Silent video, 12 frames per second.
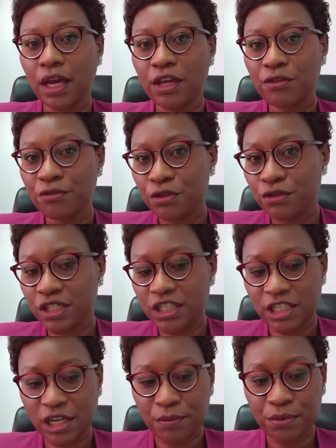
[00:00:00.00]
a he for she
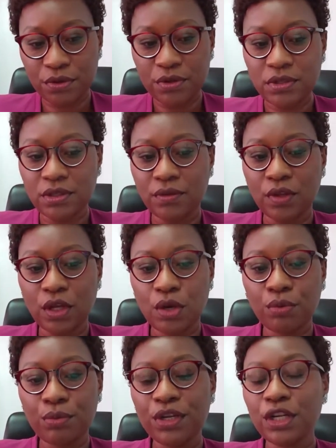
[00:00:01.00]
champion,
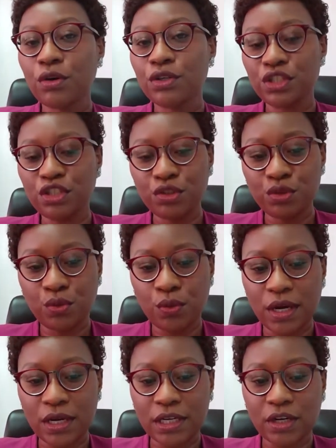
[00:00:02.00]
we will continue to
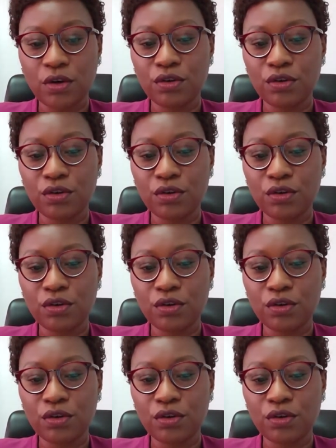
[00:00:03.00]
work